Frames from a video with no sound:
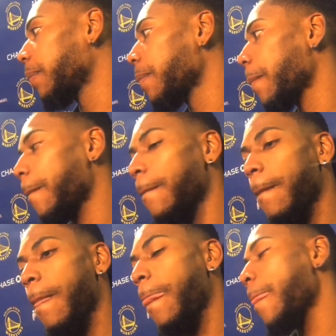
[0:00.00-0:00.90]
What's the key
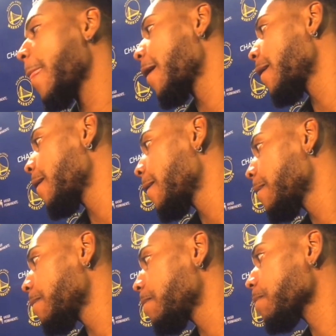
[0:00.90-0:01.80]
to keeping the locker
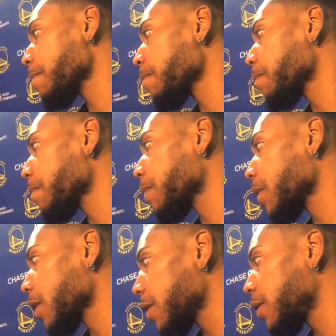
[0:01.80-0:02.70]
room
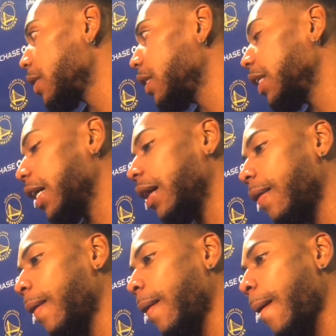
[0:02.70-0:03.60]
mood light right now
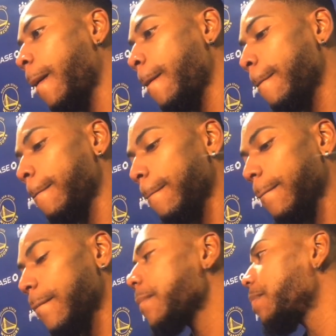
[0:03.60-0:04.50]
and amid a
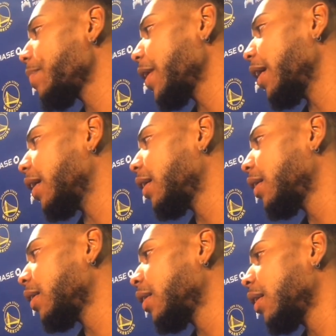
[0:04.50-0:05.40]
seven-game losing streak?